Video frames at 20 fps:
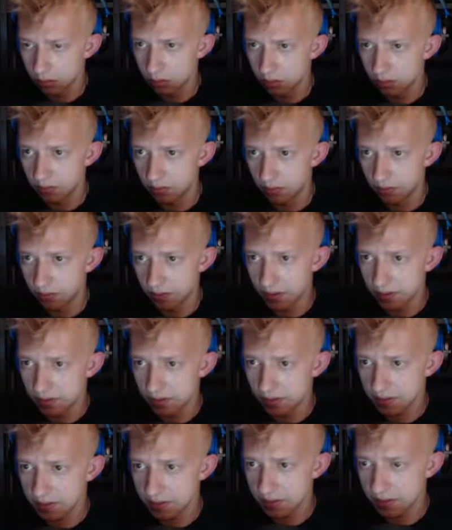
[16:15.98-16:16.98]
Defense
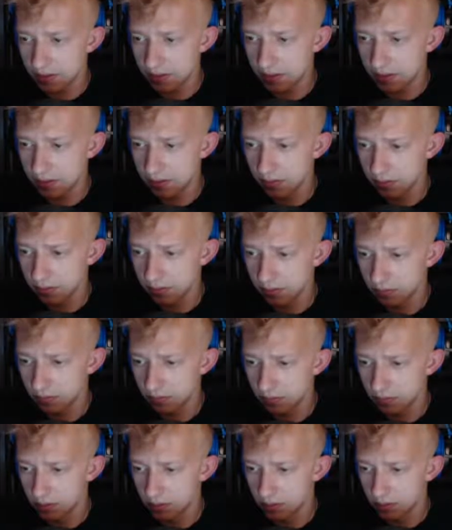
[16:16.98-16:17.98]
16,
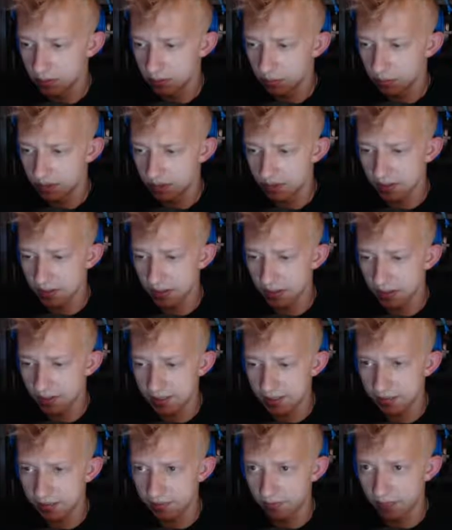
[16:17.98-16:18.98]
but it's not
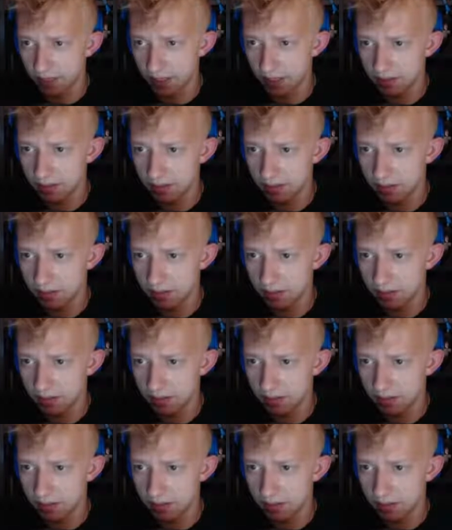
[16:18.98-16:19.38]
identified.